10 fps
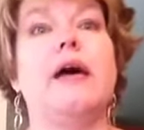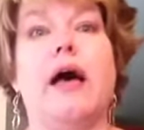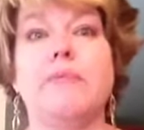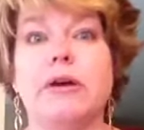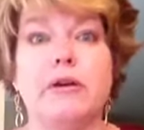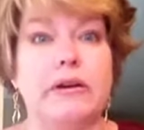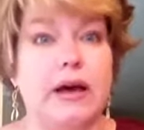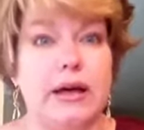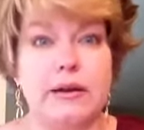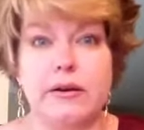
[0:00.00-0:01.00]
I'm a good
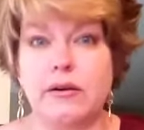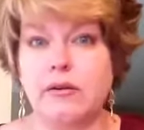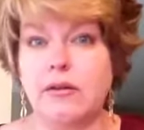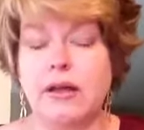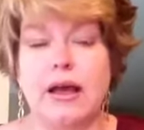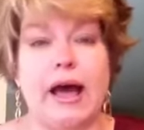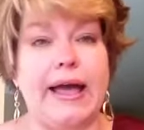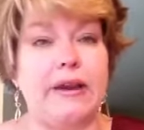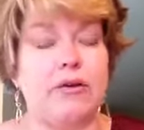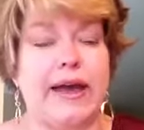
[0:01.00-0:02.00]
God girl.
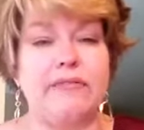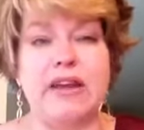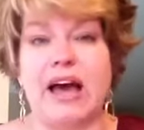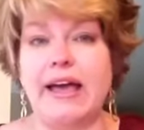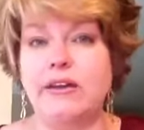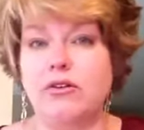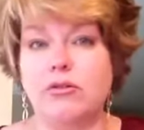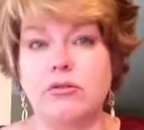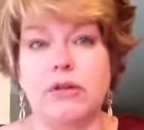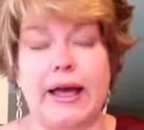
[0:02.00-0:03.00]
I don't have an
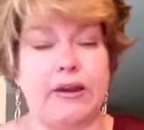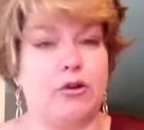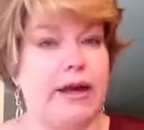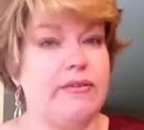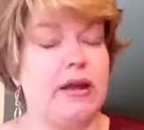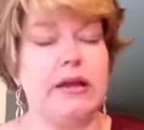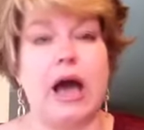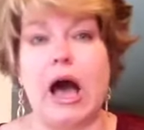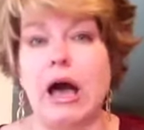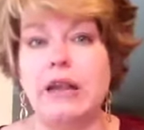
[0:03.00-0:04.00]
idol. I don't have an idol.
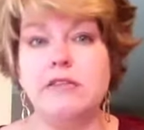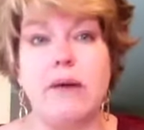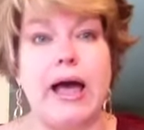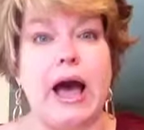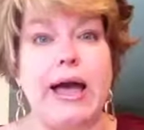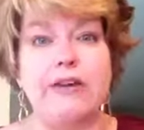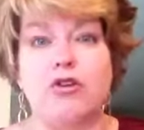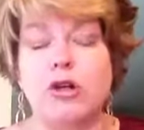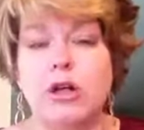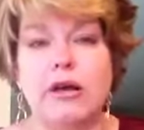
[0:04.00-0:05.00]
God is my
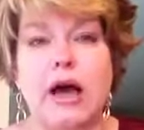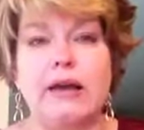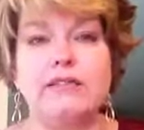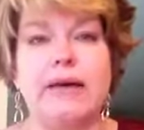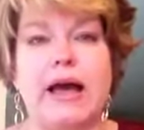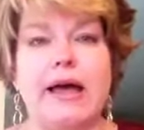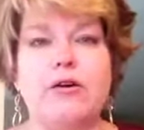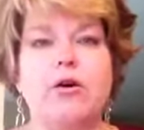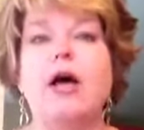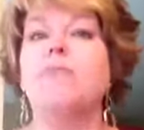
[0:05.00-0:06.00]
idol. God is my
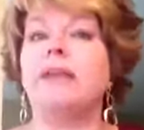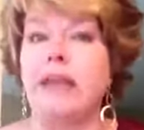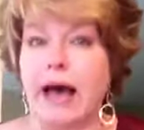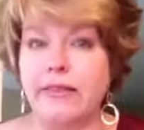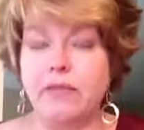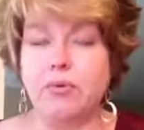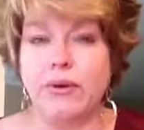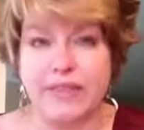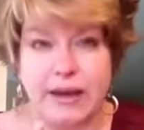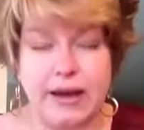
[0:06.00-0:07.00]
idol. But not in the
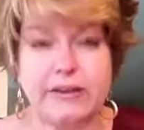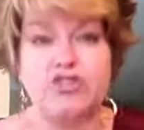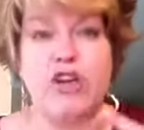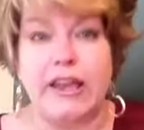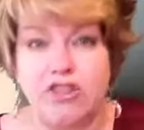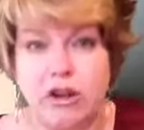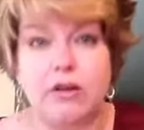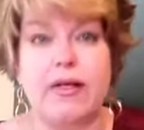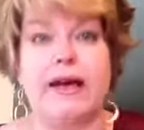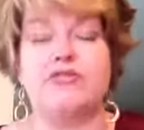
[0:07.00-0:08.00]
point that God is changing
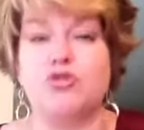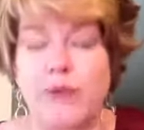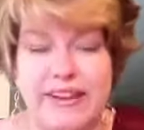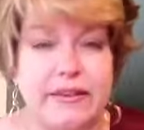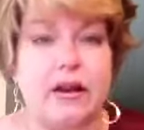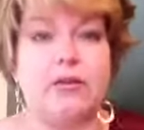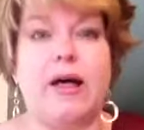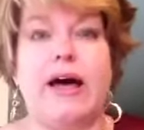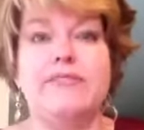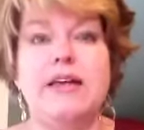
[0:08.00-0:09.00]
our lives, directing our
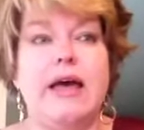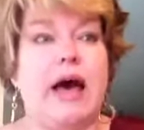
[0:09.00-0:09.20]
lives,